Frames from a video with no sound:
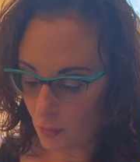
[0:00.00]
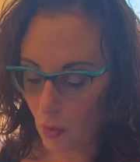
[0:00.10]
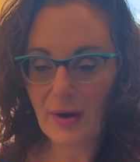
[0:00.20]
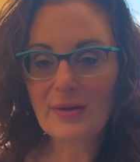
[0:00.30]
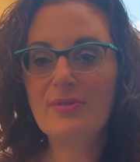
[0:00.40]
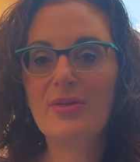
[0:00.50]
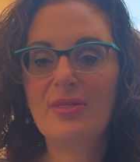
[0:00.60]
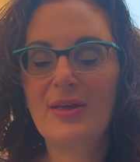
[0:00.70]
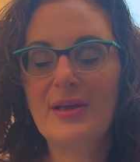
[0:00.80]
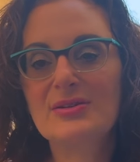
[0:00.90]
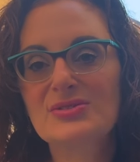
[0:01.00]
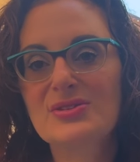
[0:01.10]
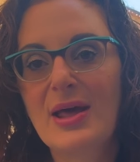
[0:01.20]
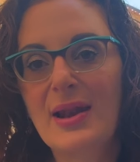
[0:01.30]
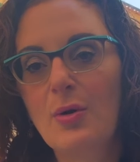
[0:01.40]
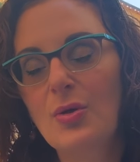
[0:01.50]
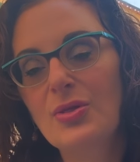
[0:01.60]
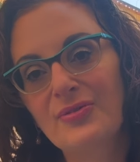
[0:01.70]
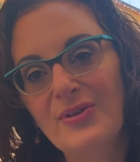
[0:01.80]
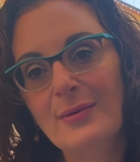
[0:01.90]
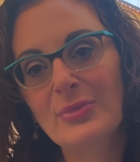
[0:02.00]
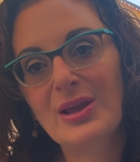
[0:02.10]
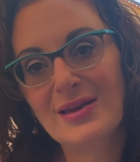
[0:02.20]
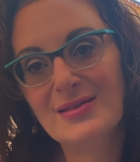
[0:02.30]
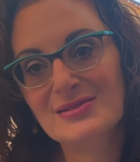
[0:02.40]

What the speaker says: One of the things that the family in the